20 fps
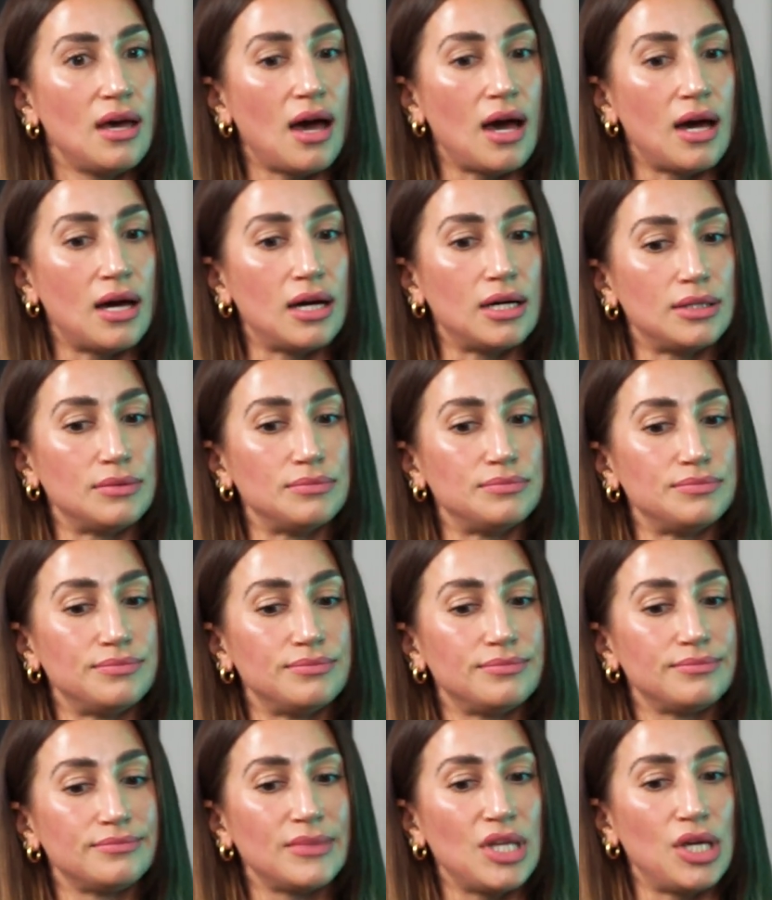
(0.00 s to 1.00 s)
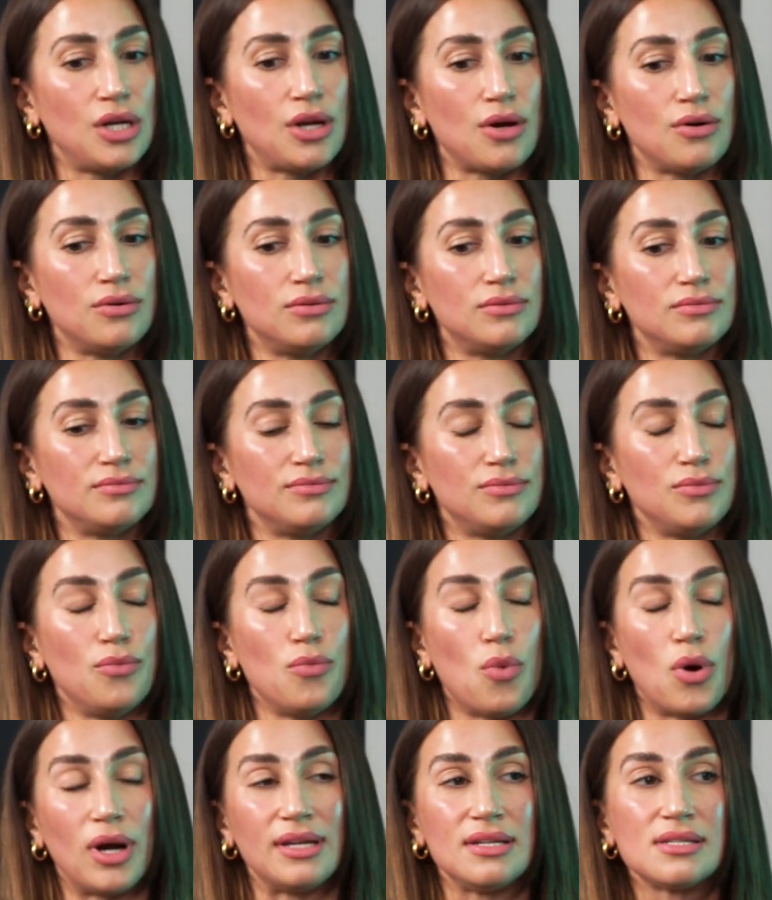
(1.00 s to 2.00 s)

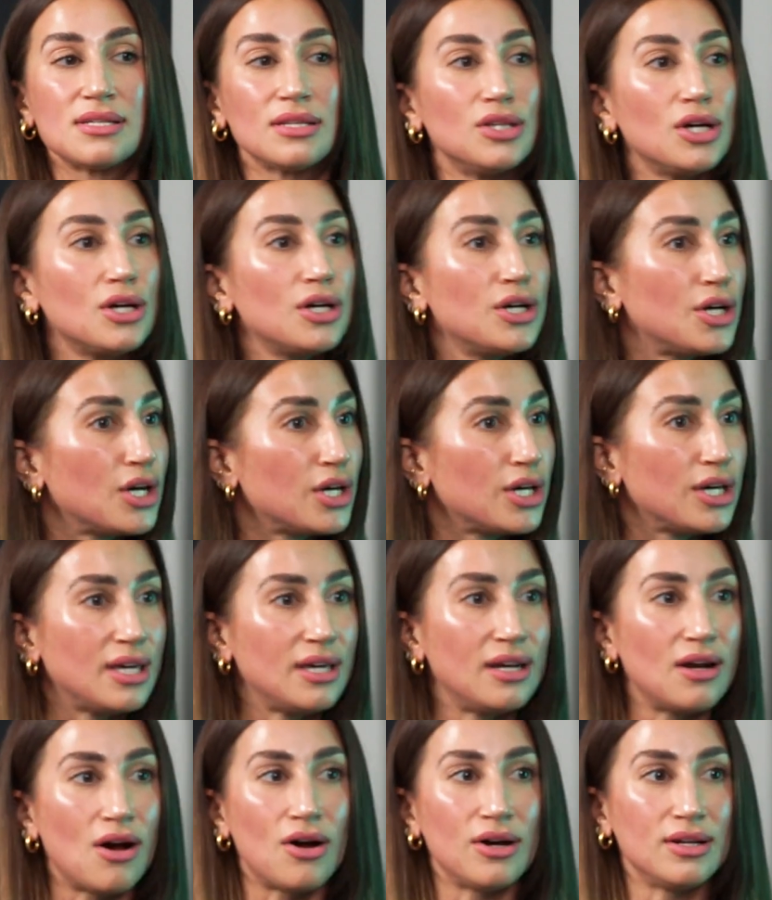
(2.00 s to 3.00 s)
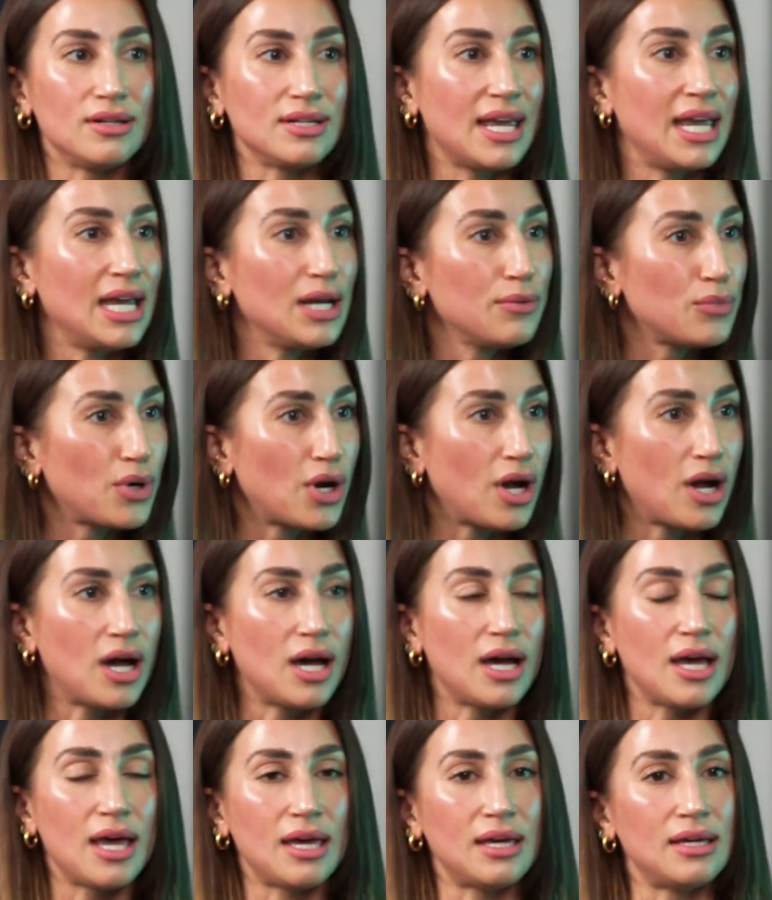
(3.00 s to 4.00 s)
wanting to look good on
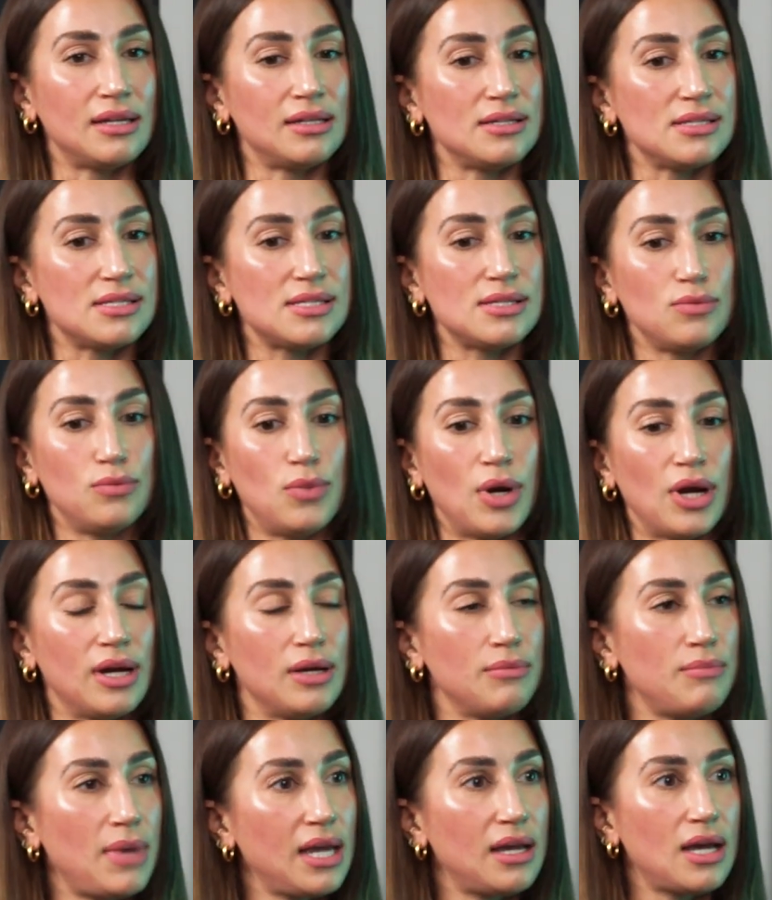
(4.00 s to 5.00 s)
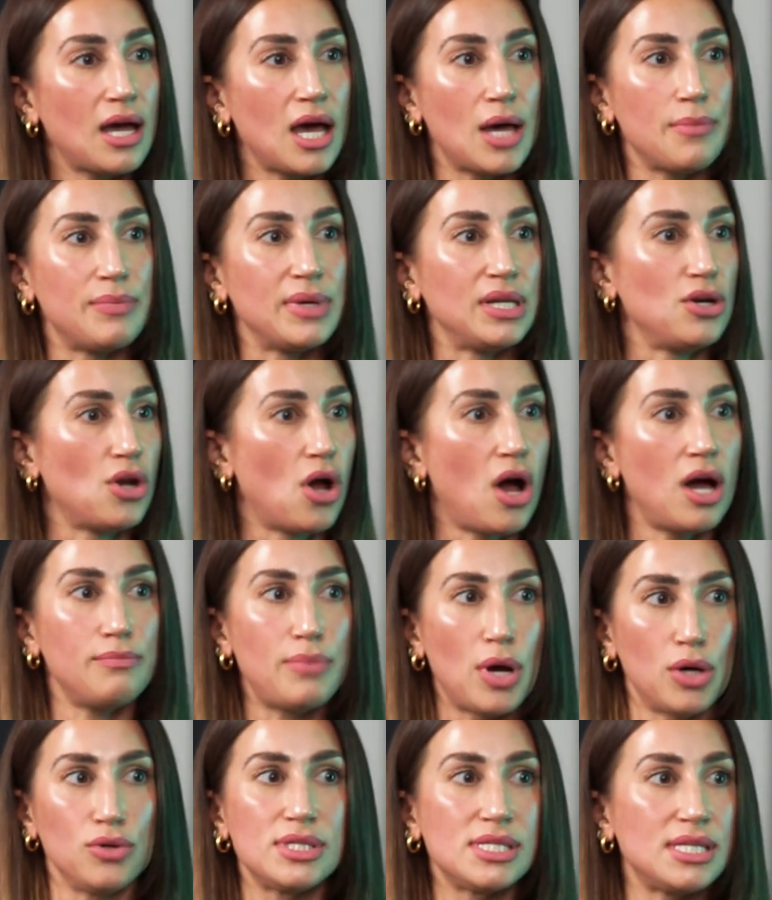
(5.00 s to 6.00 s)
camera and wearing makeup and not
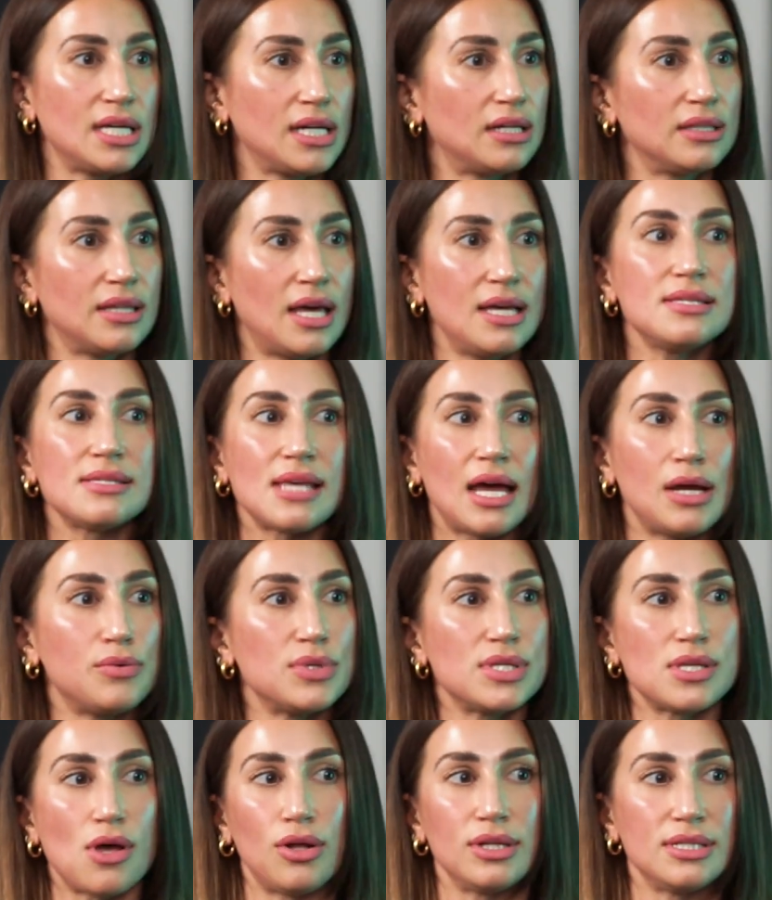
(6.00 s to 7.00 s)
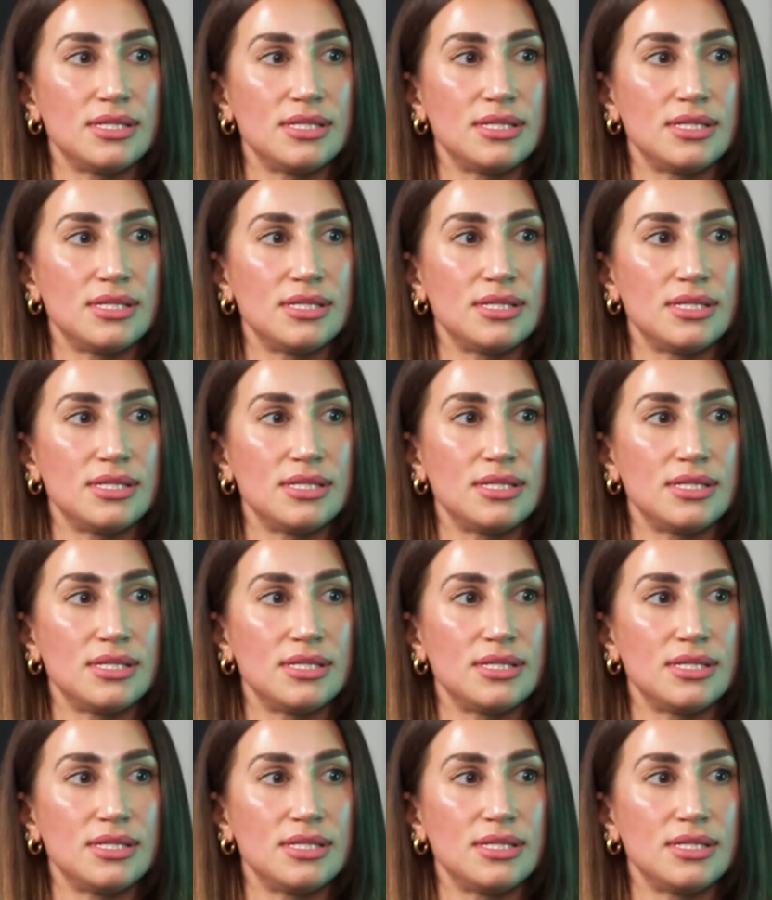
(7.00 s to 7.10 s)
posting unless I was all